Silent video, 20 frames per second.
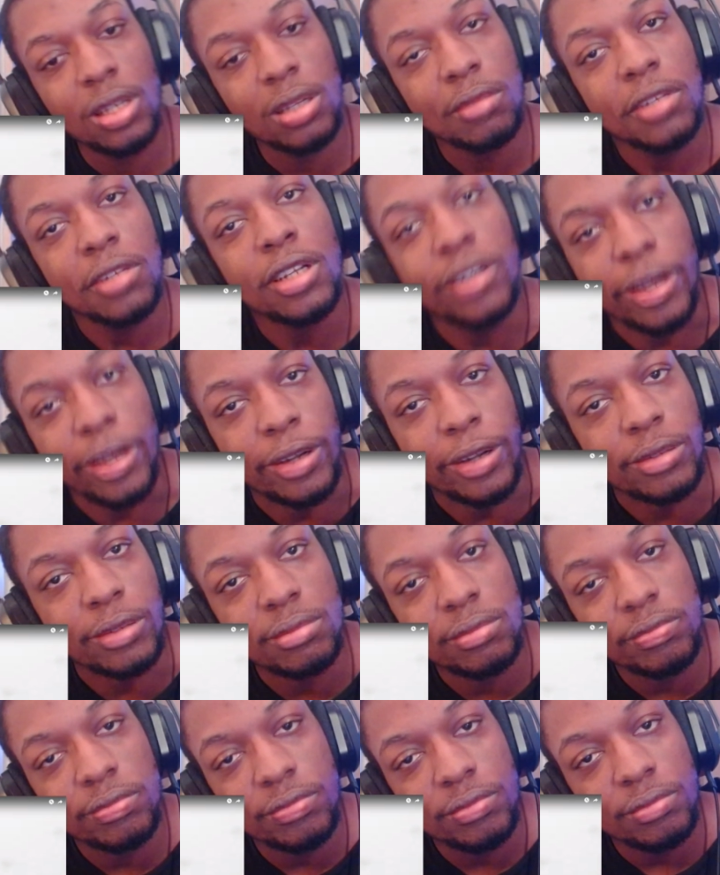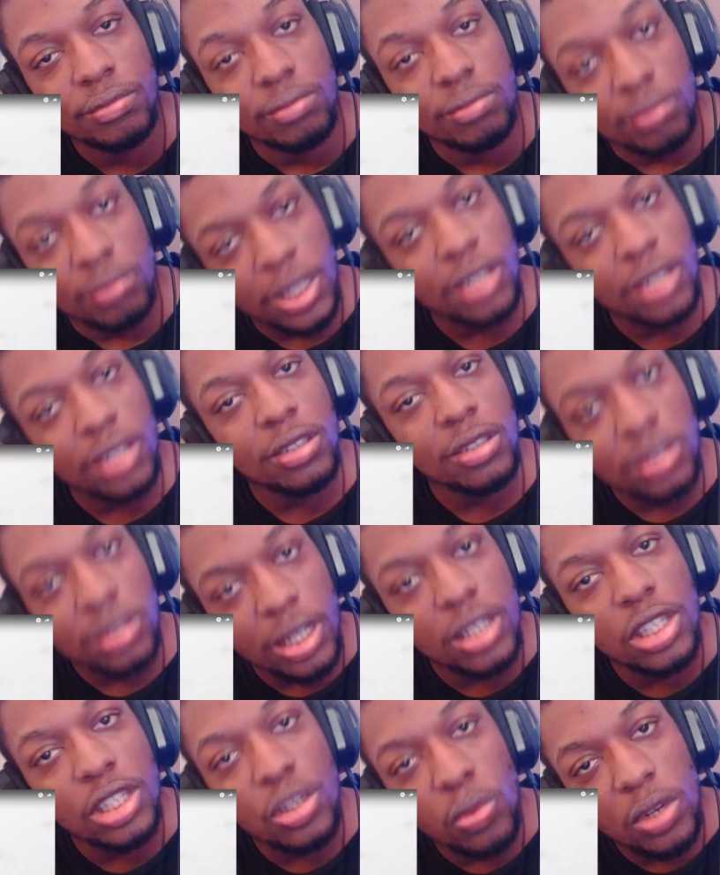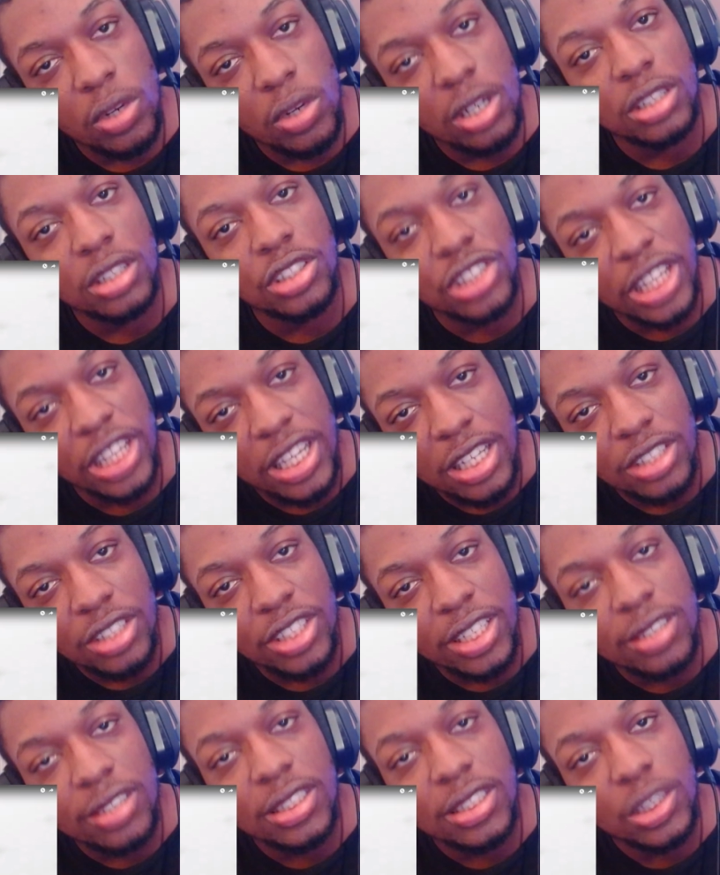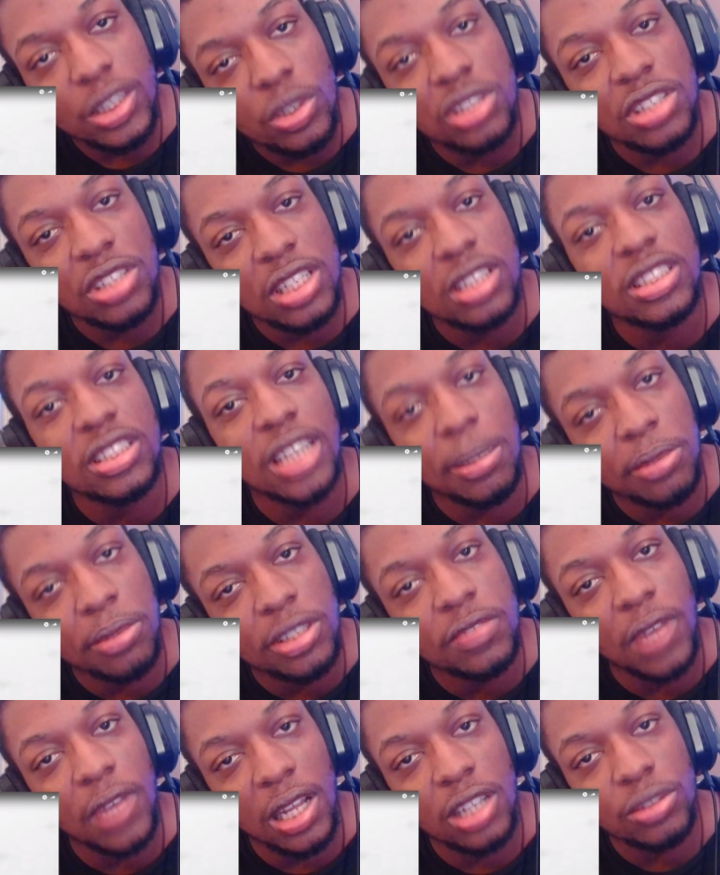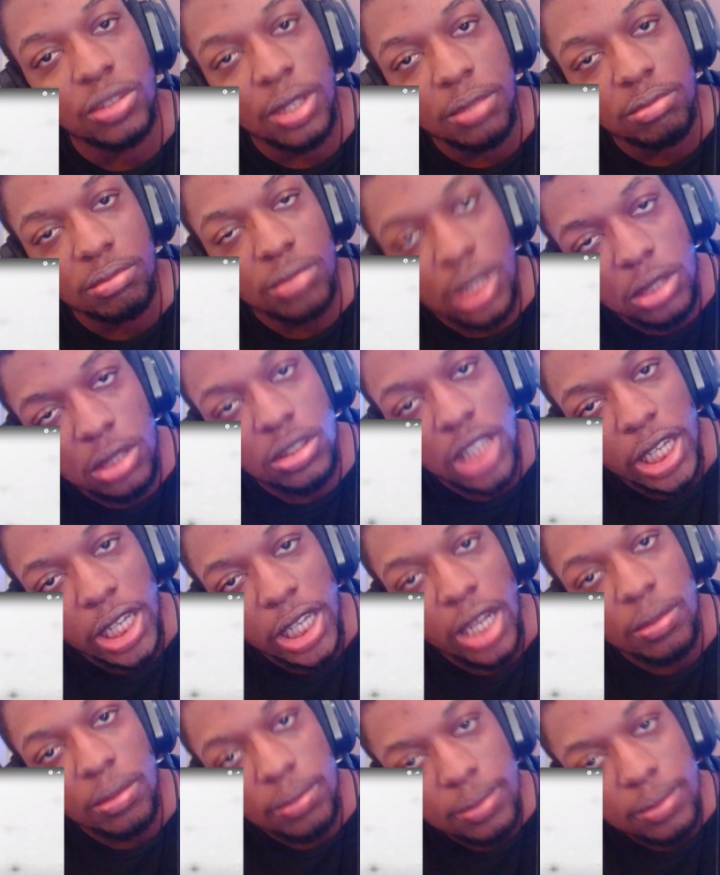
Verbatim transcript: Look down. Then you say you want to change. Then you say you want to change to stop this violence, right? Then you say that.